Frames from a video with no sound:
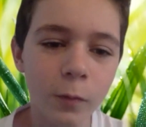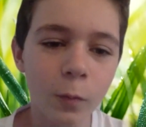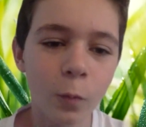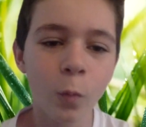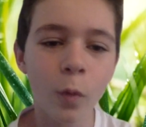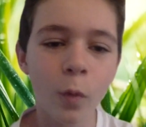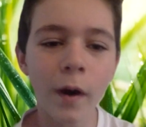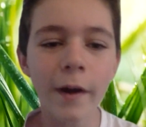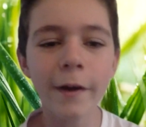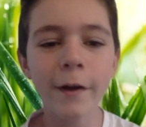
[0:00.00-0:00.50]

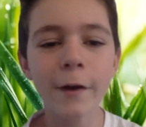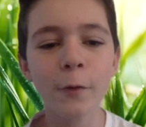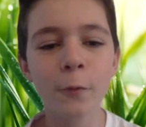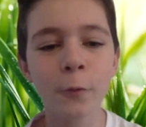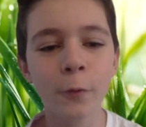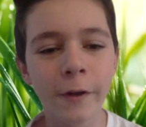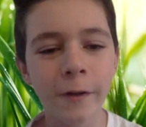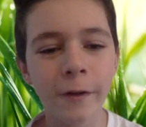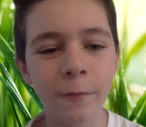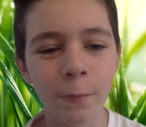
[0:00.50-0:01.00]
why are
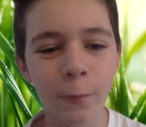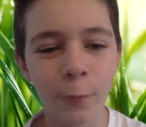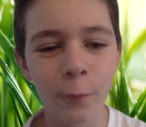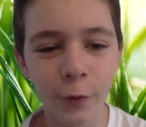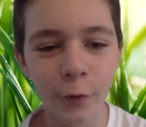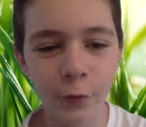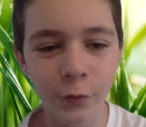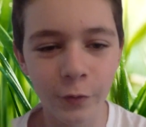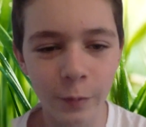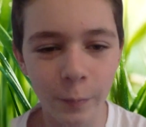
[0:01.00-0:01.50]

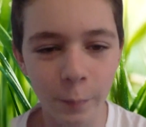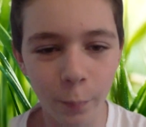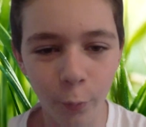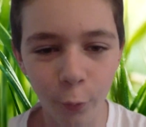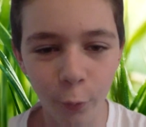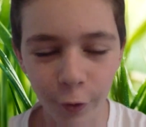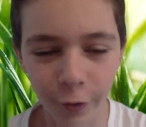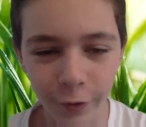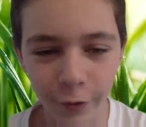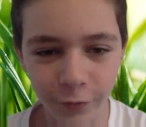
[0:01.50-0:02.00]
rainforests
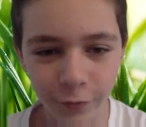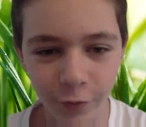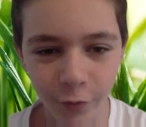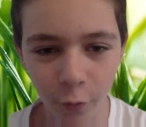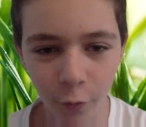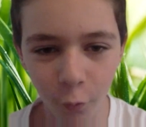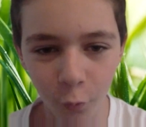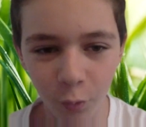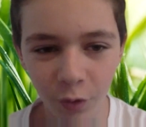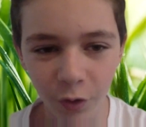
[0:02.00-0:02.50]
important to
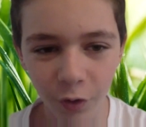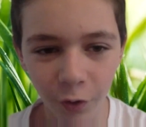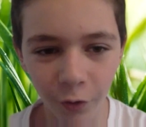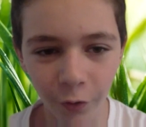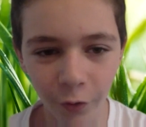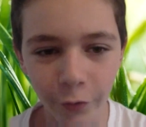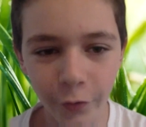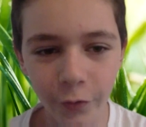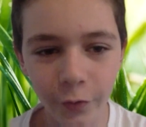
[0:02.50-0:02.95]
the world?